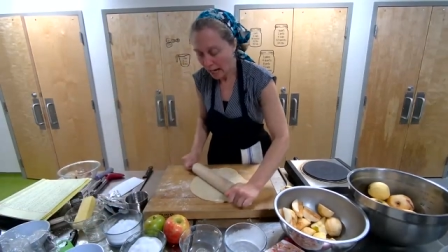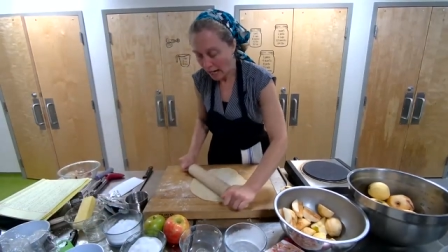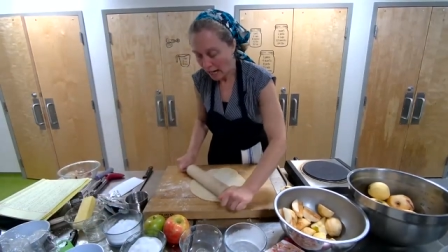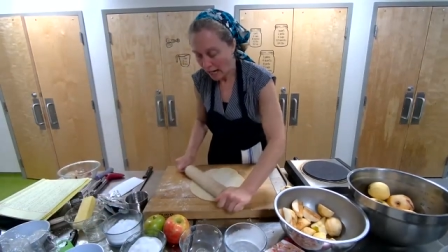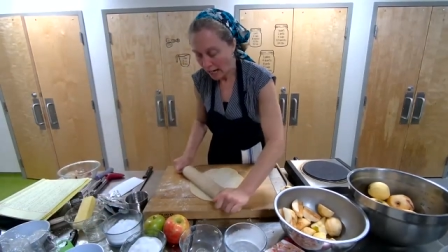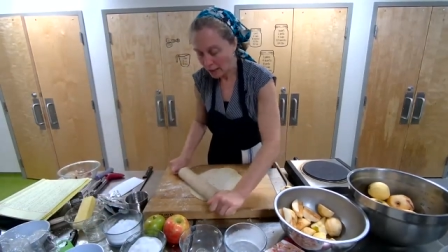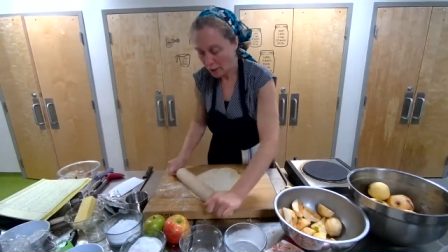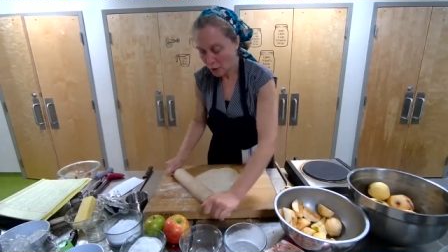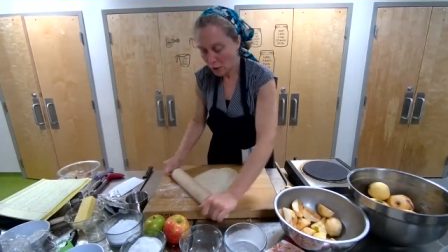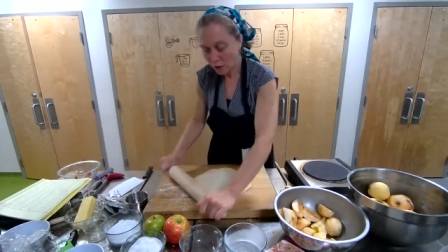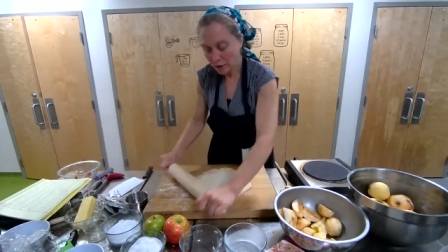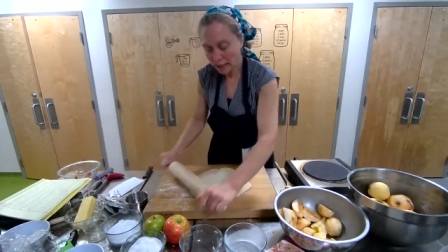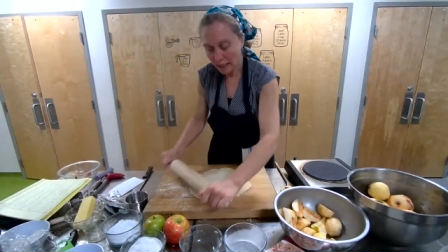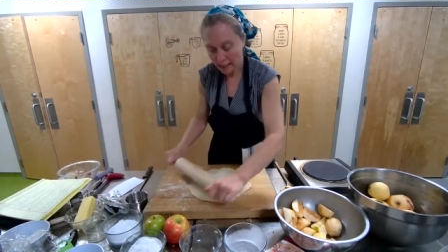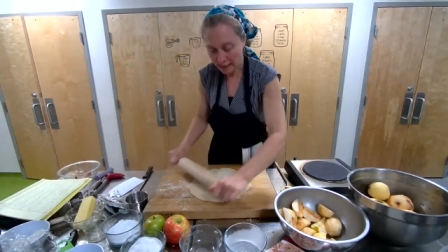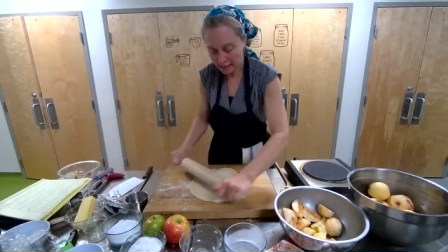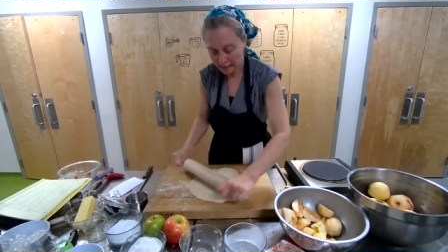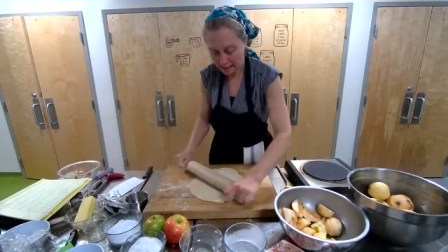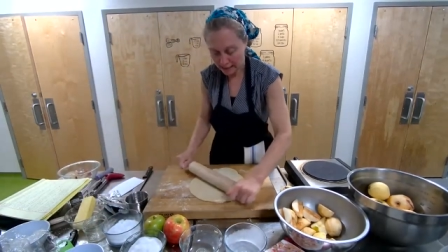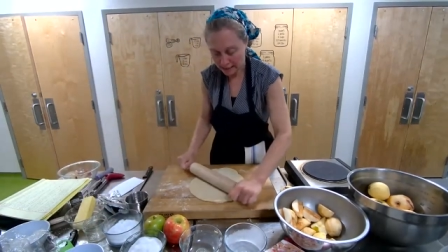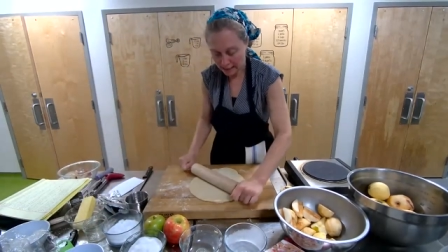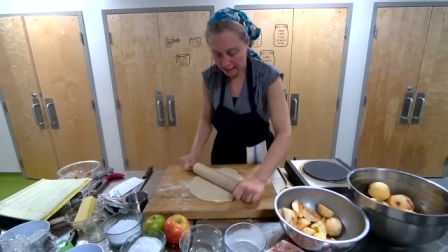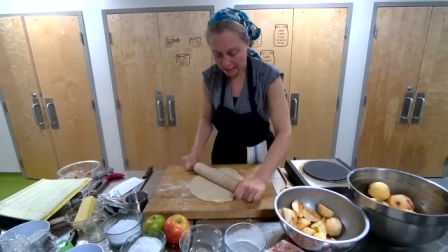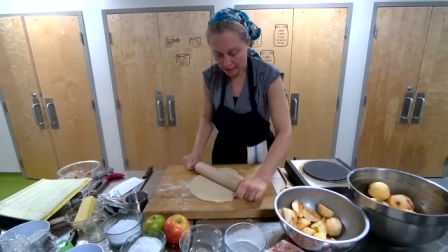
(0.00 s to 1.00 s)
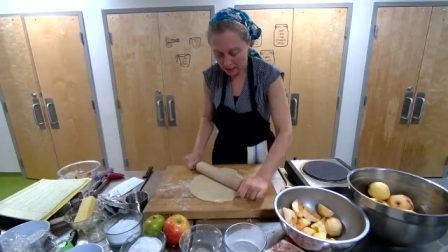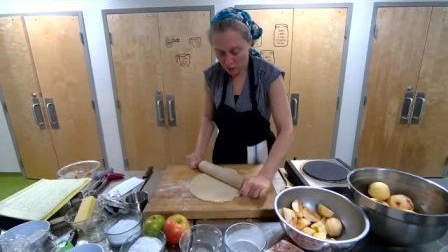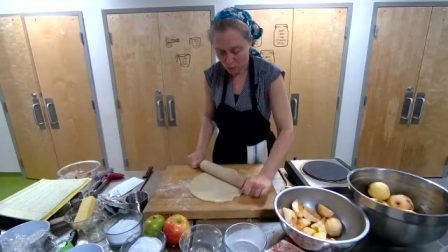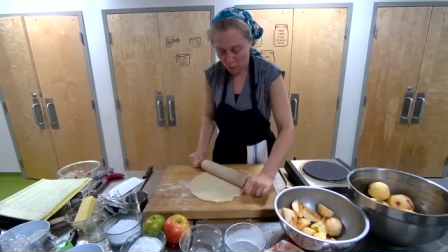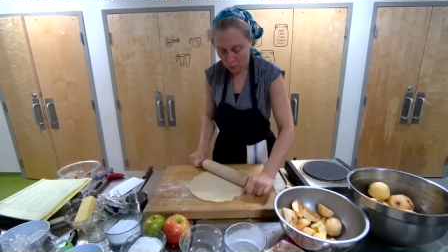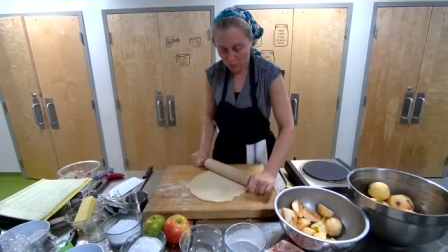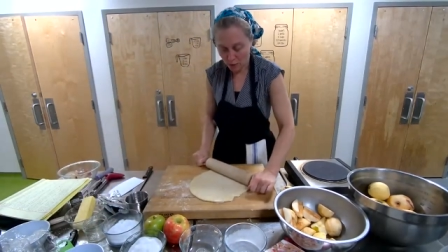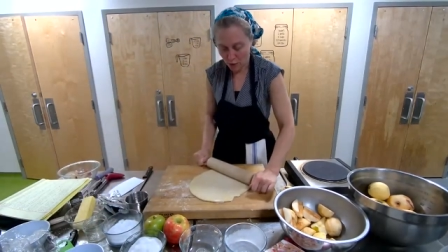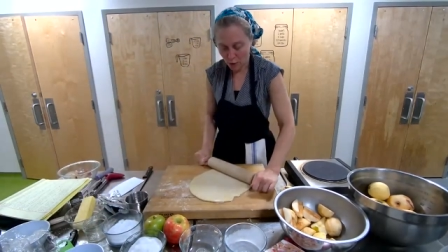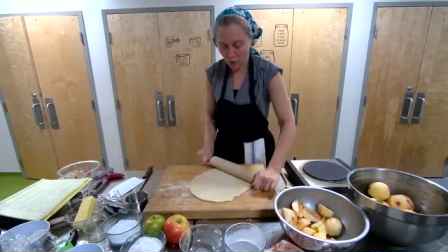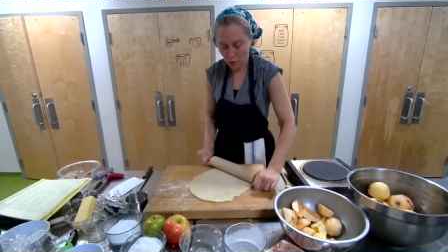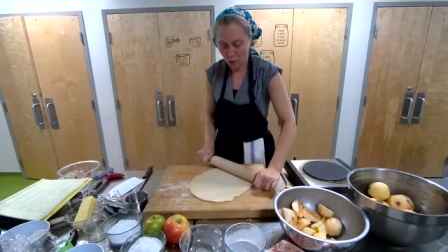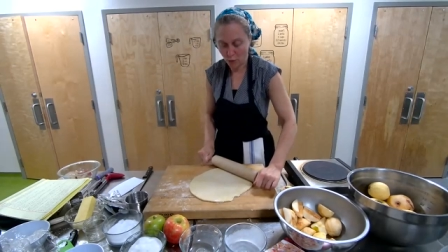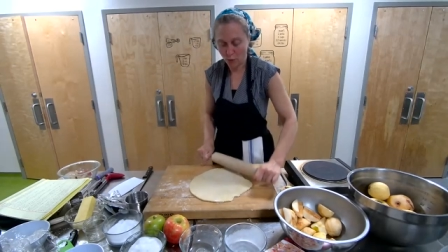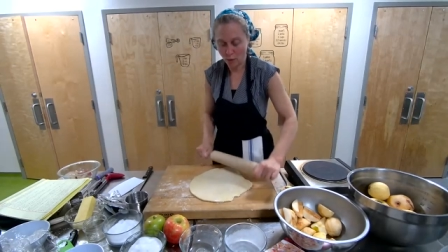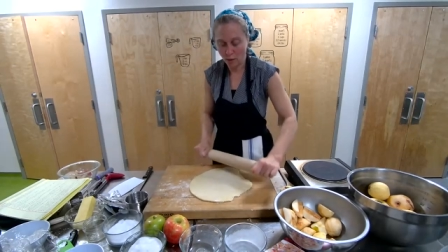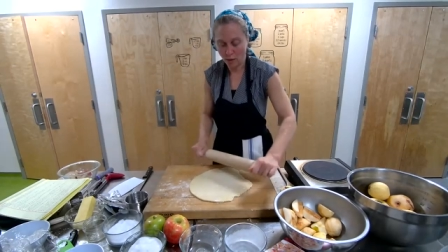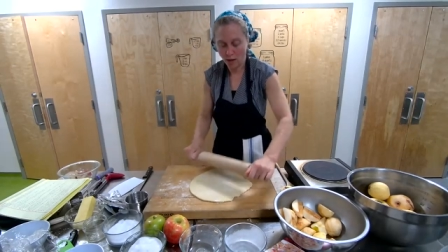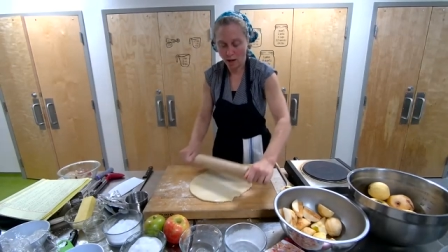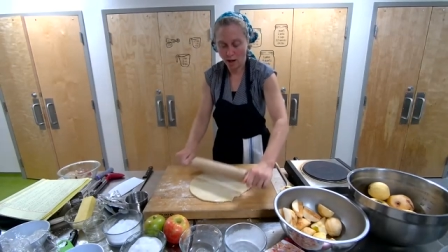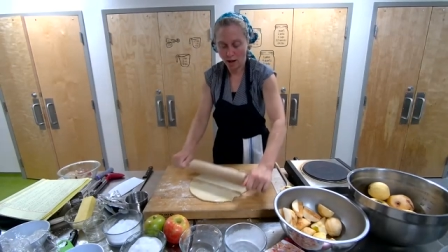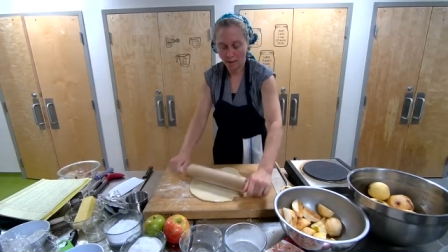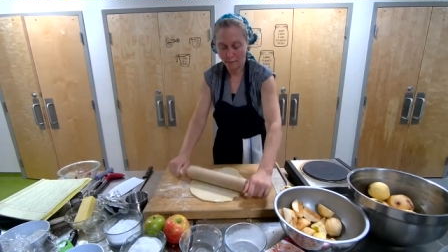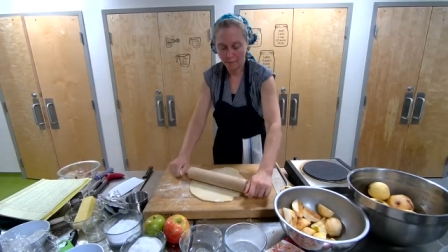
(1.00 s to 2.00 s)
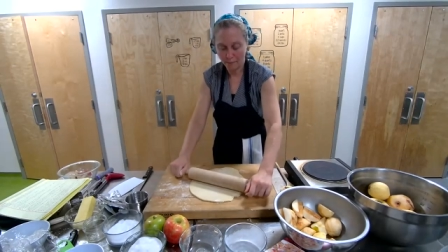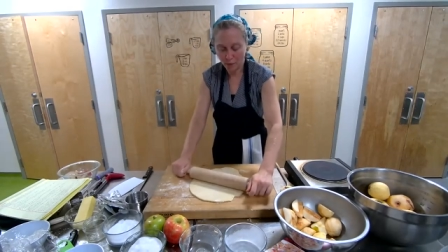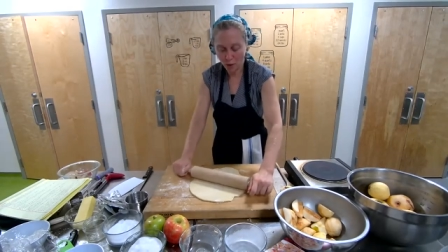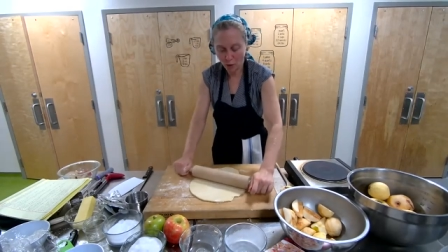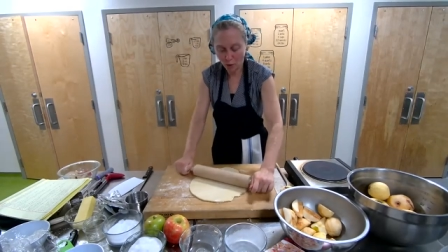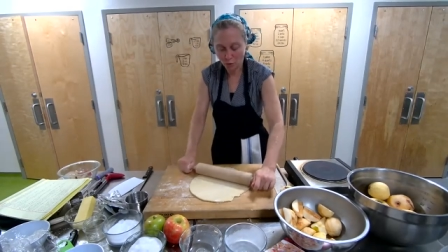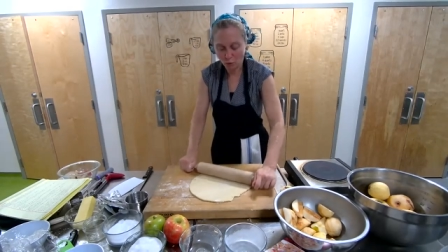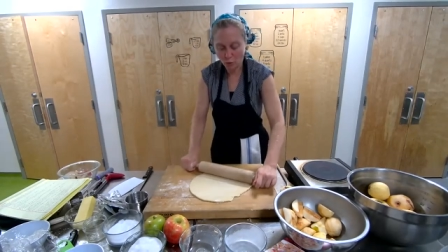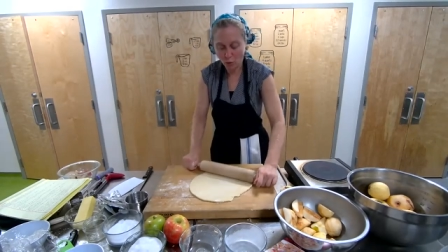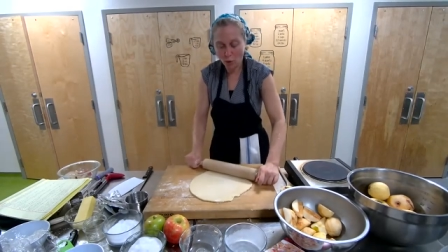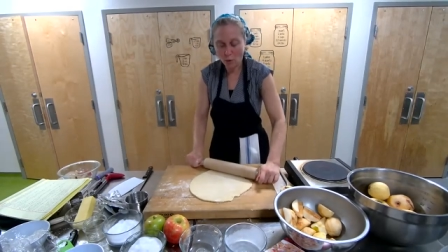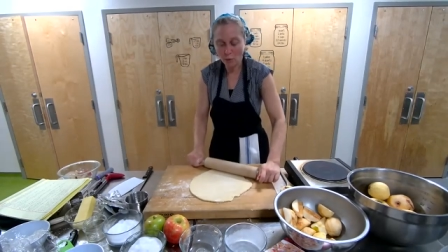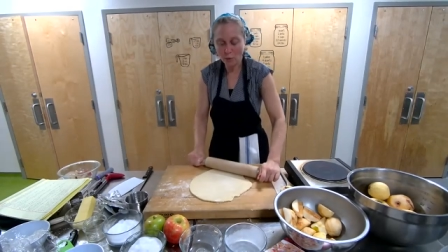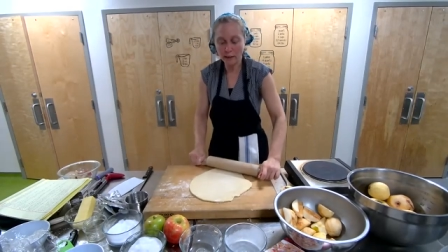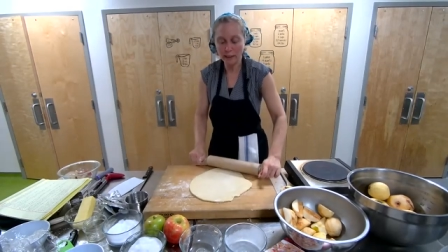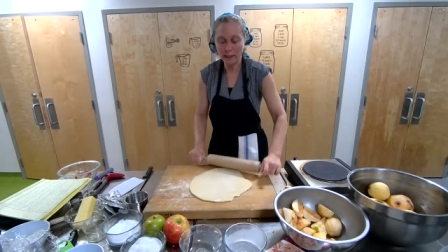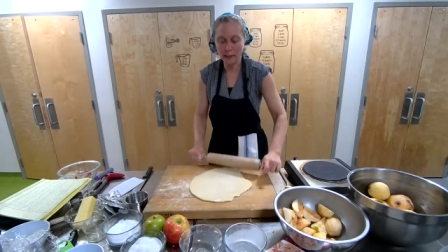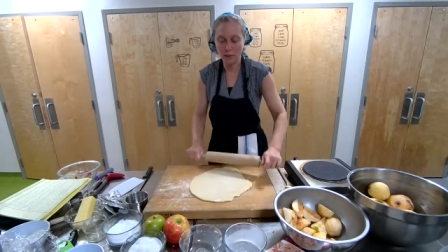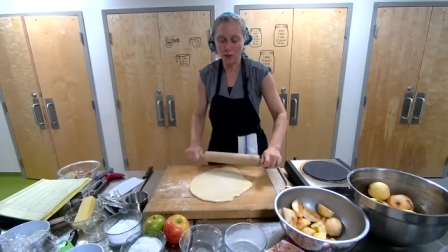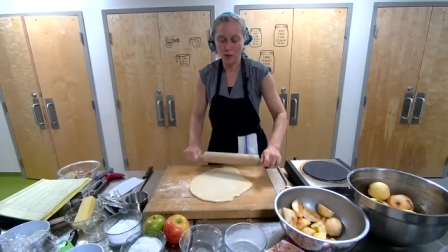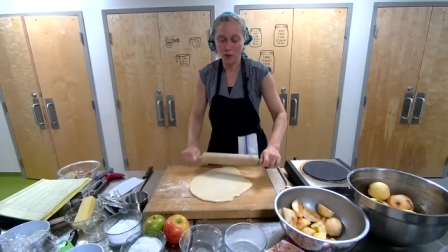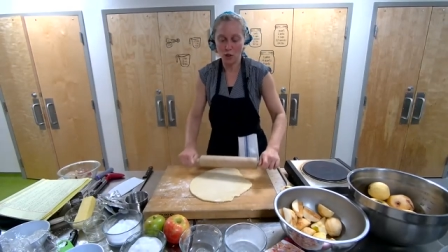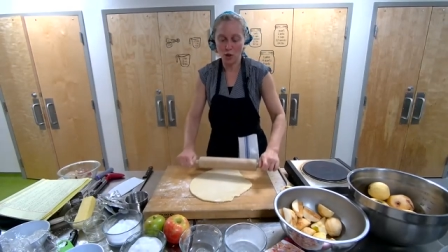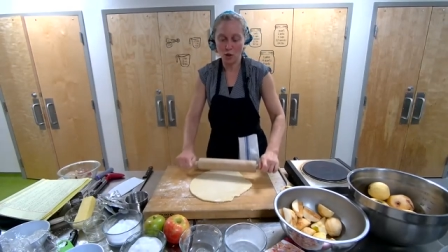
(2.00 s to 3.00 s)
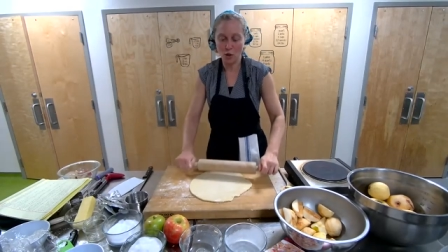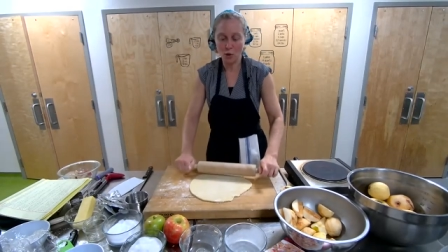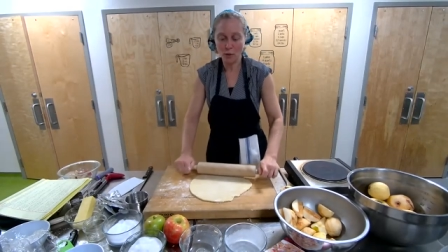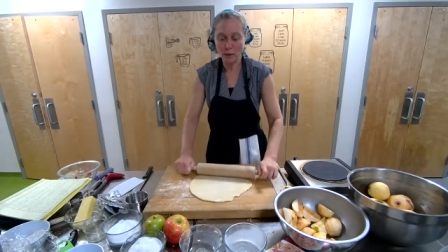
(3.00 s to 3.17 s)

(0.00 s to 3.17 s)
And you'll get a sense when you are rolling dough,